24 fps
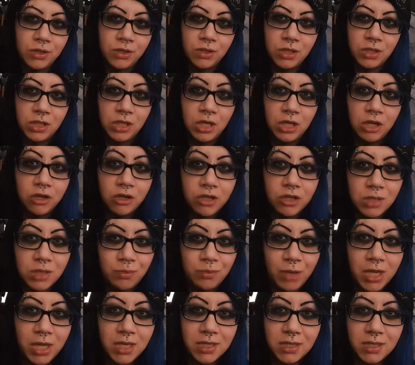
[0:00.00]
to your
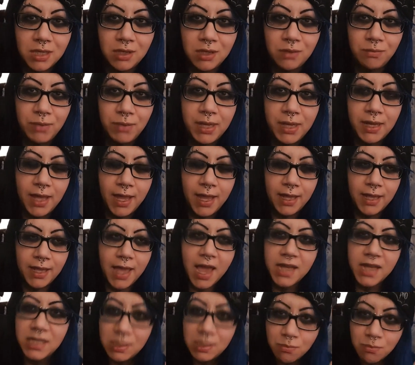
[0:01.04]
space and be like,
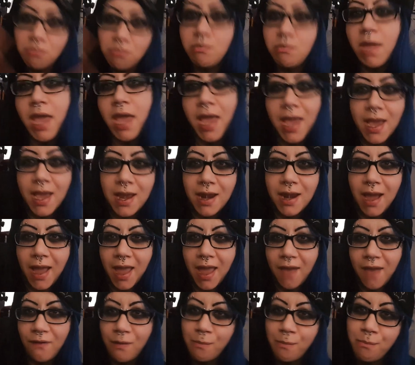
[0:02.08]
it's me and I
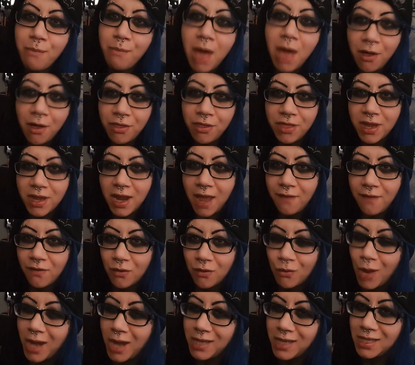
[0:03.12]
have a mouth and I have a
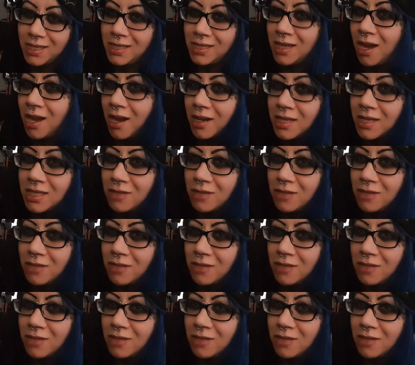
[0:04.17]
right to talk,